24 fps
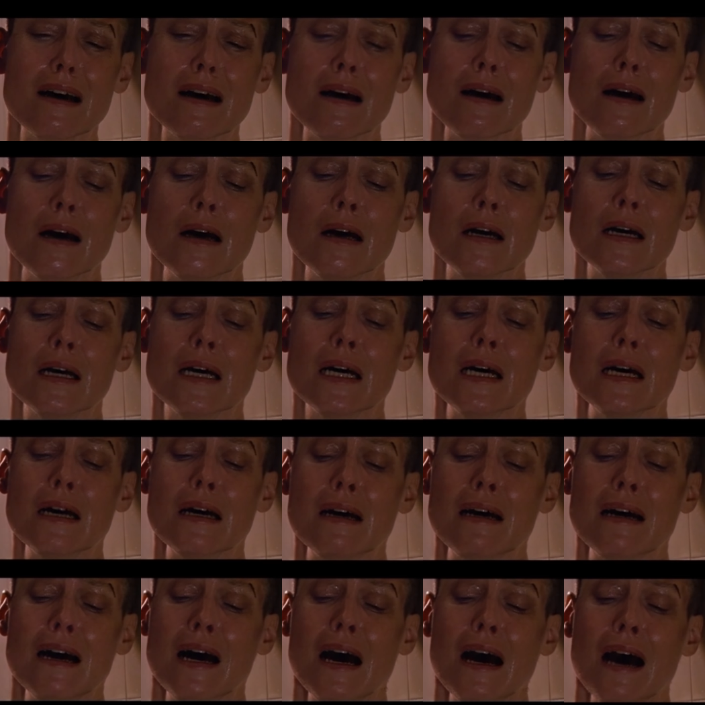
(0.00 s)
Director David
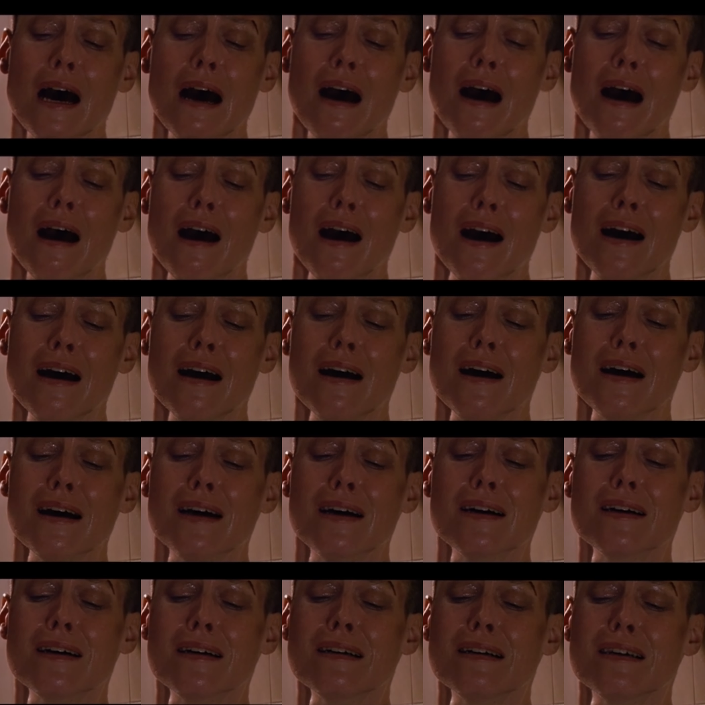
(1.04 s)
Fincher plays the
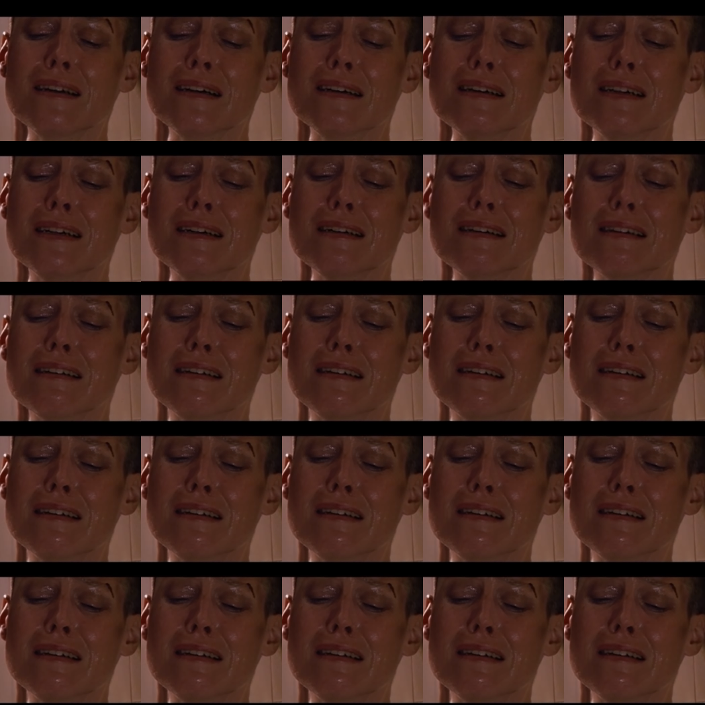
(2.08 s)
story of this